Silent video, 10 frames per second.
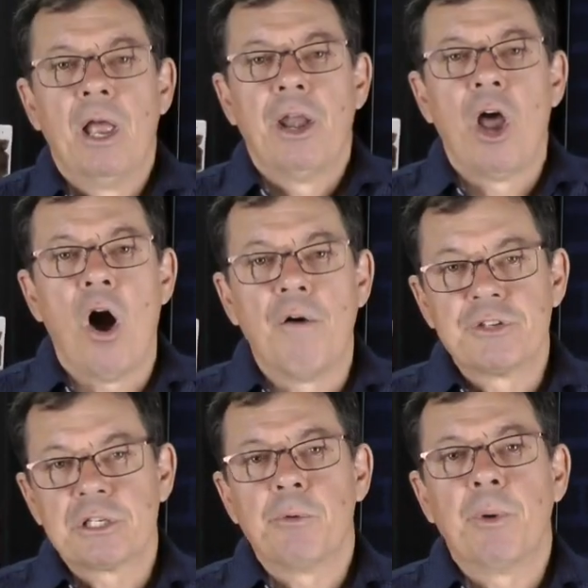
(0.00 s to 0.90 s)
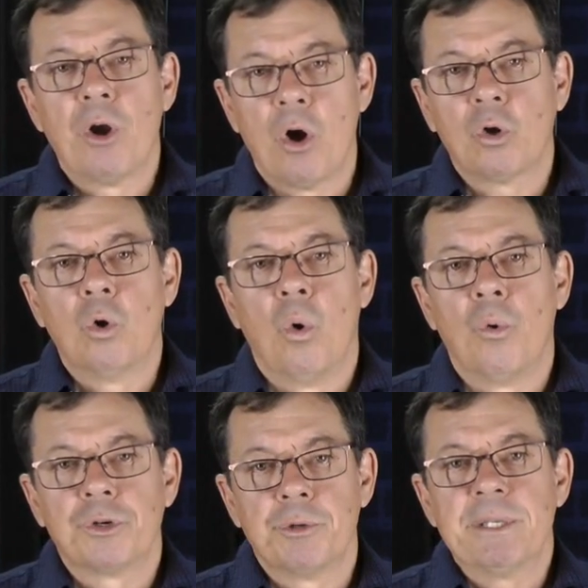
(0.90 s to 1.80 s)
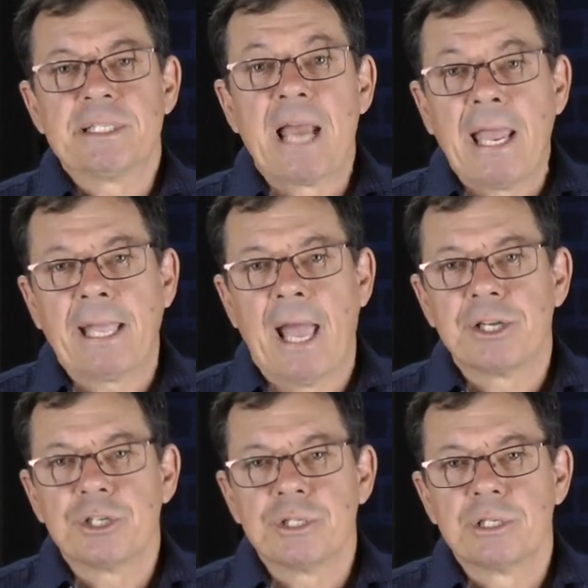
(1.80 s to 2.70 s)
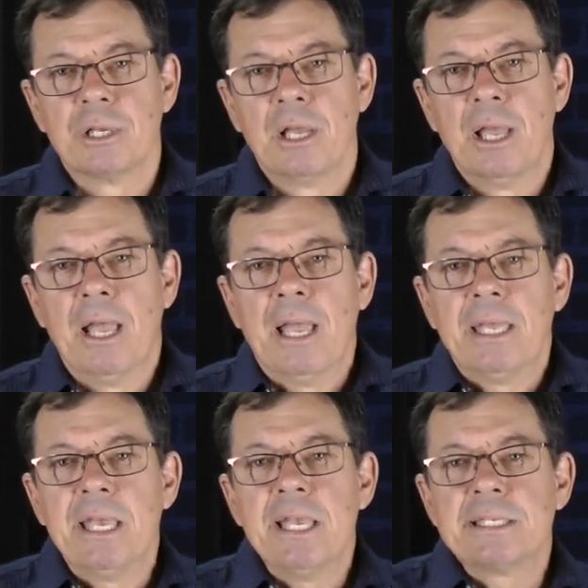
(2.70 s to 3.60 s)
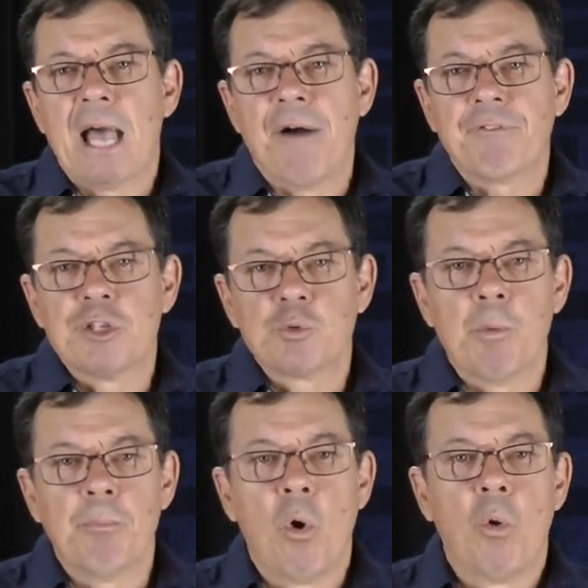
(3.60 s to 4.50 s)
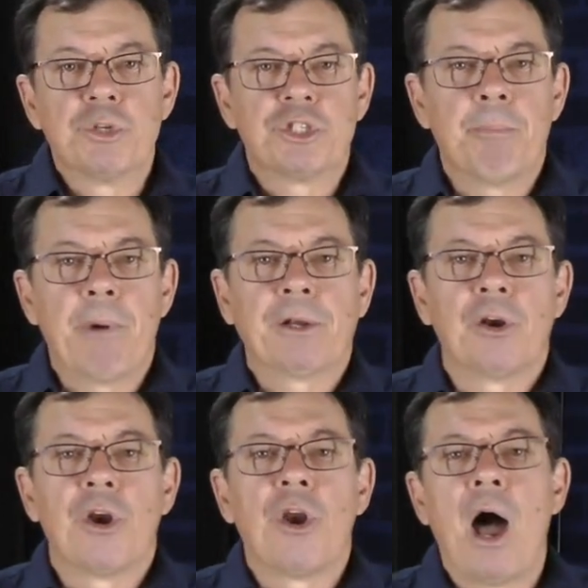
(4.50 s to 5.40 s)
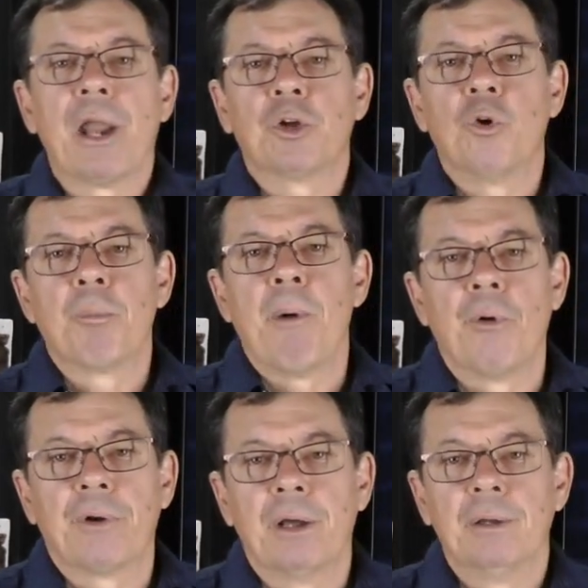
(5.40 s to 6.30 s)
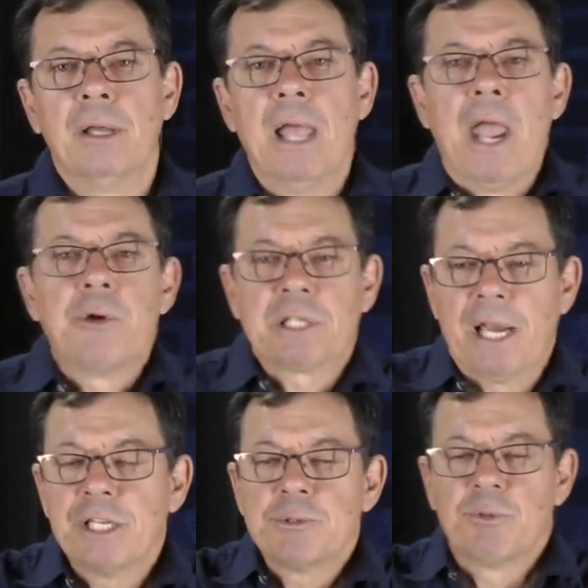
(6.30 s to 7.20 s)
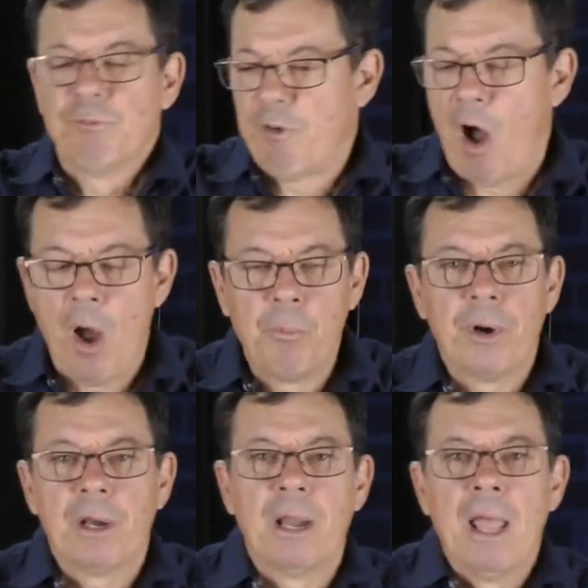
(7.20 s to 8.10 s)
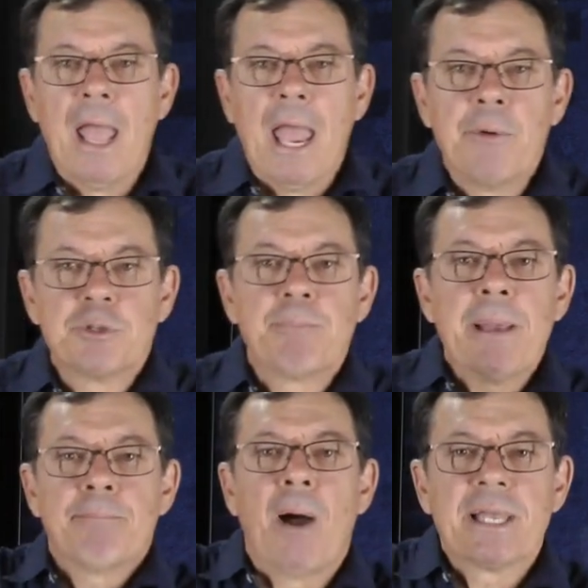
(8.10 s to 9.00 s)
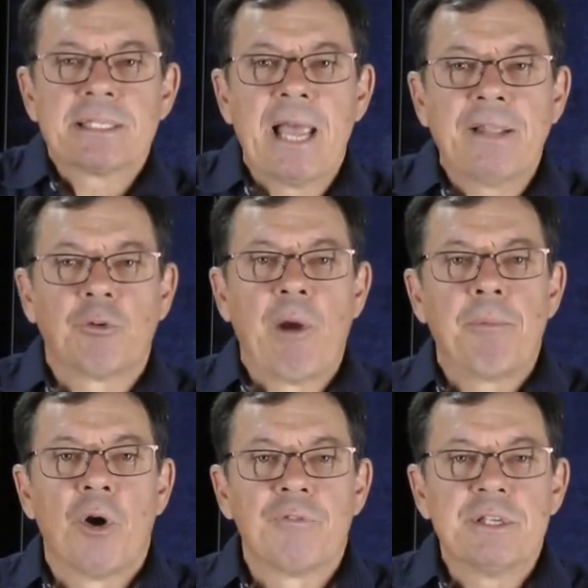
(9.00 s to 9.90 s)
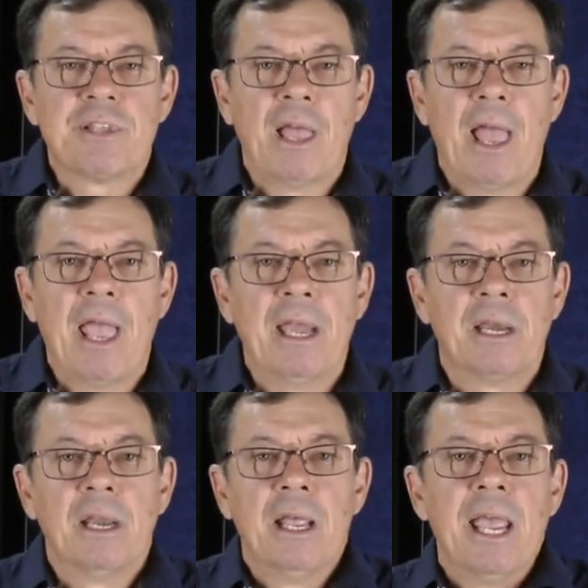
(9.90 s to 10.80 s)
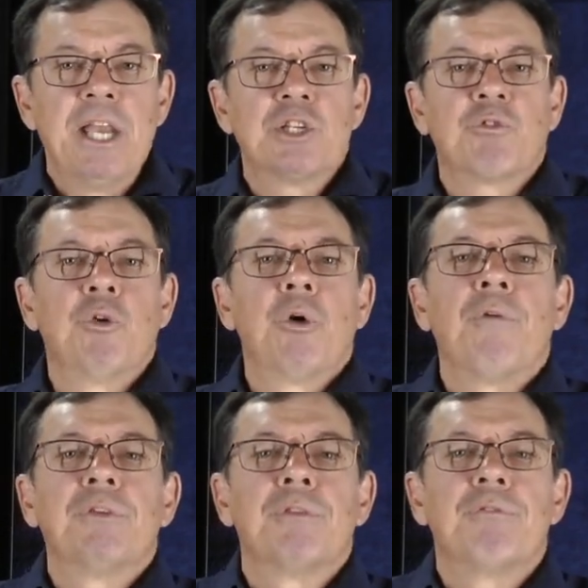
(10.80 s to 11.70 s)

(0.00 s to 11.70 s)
Now, obviously, we're not called to be snake catchers. Years after this, when Paul was shipwrecked on an island called Malta, he was collecting some firewood and he was bitten by a snake that grabbed hold of his hand and he just threw it off in the